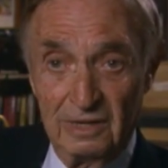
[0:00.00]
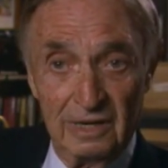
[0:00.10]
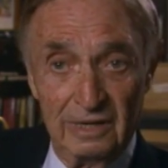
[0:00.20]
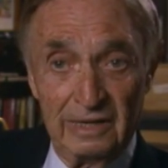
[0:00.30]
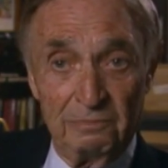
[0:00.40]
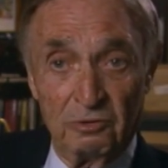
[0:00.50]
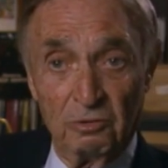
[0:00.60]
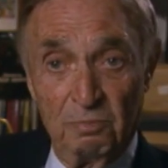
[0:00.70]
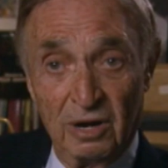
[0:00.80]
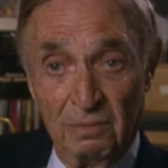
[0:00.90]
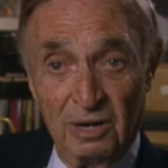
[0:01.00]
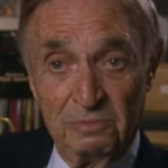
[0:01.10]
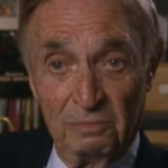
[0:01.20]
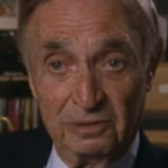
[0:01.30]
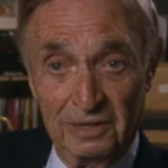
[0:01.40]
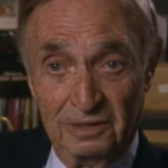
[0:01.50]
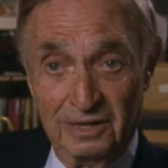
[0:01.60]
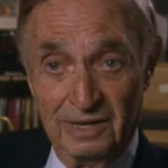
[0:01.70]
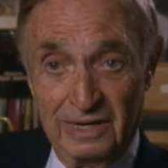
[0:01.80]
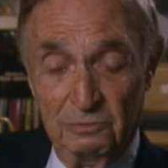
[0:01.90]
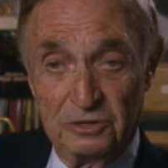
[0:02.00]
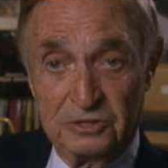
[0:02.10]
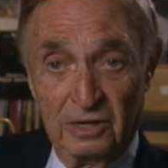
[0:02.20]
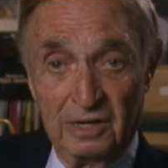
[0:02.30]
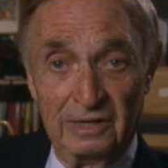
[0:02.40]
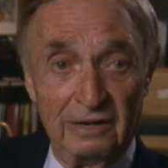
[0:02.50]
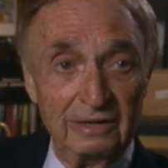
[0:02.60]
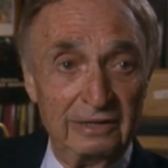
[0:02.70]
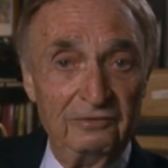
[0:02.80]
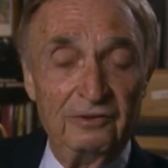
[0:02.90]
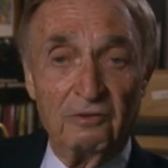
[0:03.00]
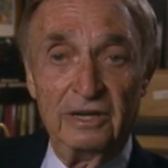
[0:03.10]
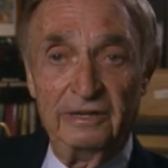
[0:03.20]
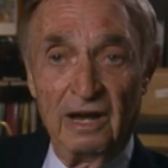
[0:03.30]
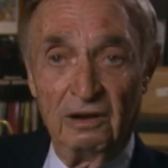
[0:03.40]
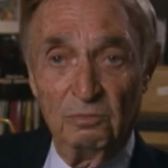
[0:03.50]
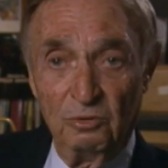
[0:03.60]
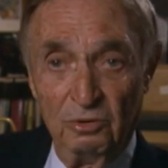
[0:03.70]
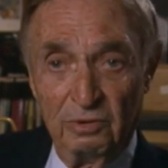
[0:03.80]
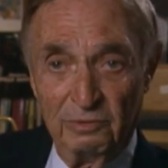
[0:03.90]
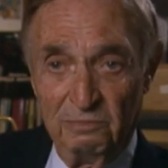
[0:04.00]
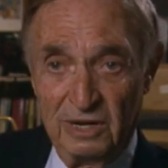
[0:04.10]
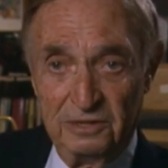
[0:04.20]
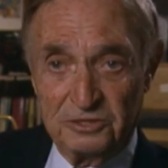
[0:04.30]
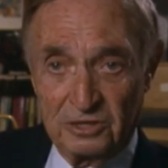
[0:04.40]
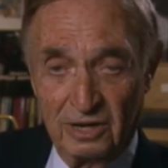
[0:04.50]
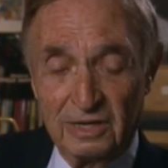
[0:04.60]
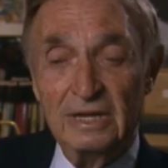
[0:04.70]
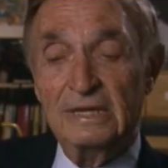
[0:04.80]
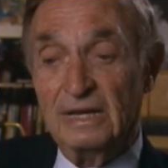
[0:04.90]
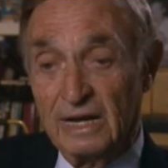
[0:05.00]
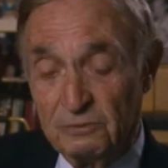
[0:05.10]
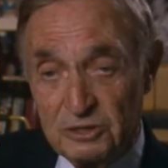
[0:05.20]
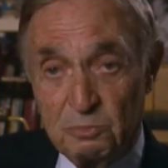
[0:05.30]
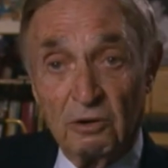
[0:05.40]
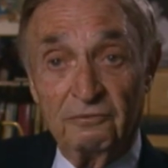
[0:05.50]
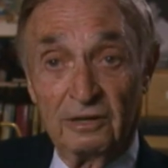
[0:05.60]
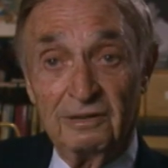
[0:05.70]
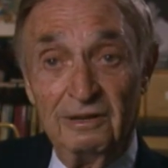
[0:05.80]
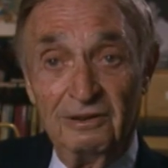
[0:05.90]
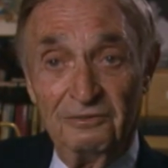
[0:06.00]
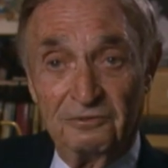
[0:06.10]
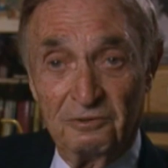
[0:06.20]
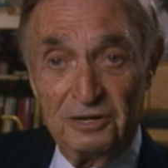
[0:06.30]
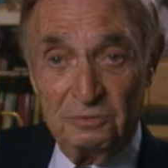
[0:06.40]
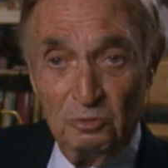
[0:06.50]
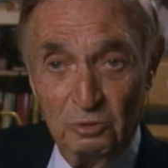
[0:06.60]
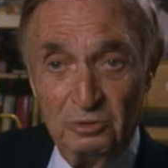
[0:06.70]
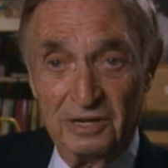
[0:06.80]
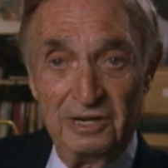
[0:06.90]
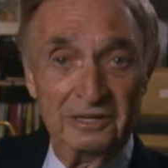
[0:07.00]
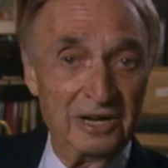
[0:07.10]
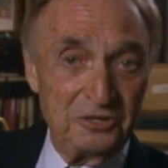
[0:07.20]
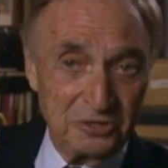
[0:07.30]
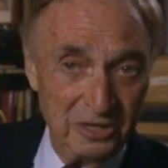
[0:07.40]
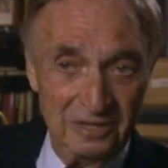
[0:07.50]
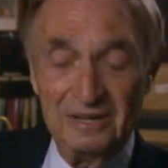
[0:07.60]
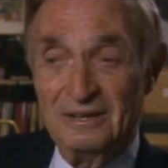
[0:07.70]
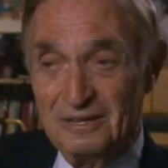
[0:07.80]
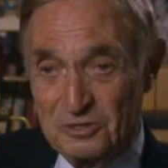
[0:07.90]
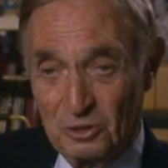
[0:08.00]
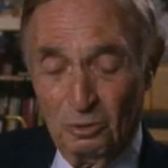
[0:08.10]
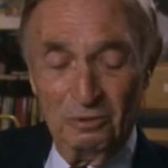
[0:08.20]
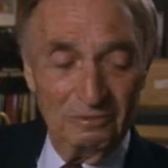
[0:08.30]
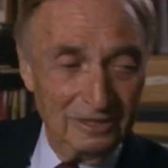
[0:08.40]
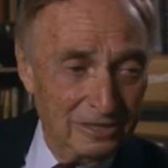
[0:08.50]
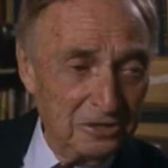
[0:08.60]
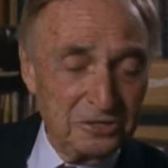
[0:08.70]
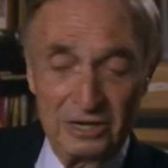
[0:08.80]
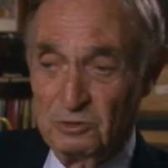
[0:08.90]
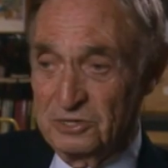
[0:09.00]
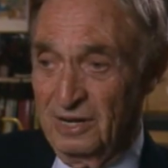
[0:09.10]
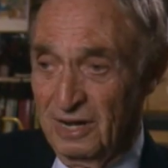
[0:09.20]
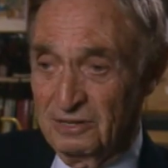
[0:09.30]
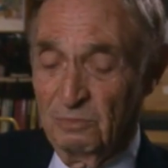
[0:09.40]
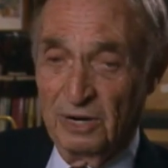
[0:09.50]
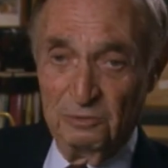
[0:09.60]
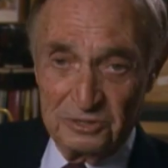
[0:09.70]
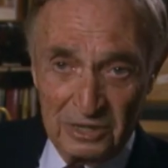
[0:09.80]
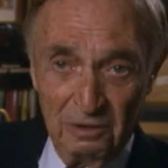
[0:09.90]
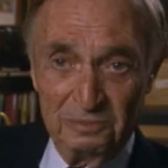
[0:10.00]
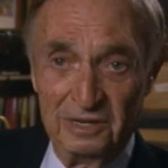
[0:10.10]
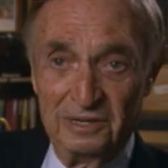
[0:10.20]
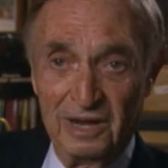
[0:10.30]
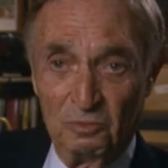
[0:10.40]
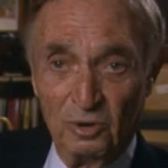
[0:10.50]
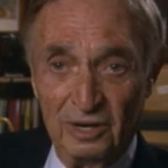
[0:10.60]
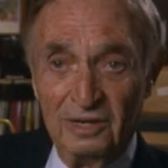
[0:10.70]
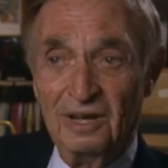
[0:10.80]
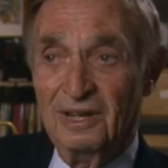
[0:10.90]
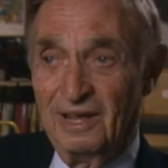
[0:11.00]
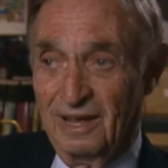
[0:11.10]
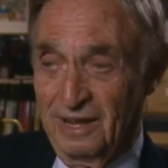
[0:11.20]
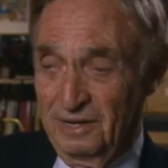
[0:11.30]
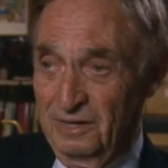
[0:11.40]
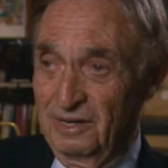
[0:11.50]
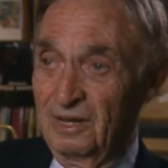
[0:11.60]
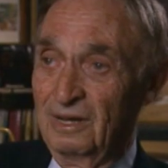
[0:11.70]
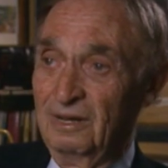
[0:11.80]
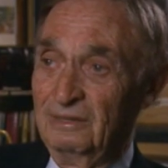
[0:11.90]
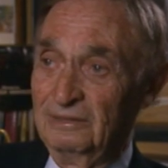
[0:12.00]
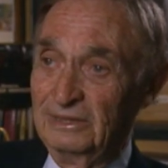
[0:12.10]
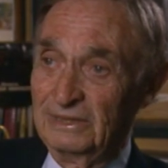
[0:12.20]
And that broke Bob up completely, and he was still in that very down mood when we made the shot, and it was perfect for his mood in that scene. So, yes, he was an actor, but he was helped in that one, and uh,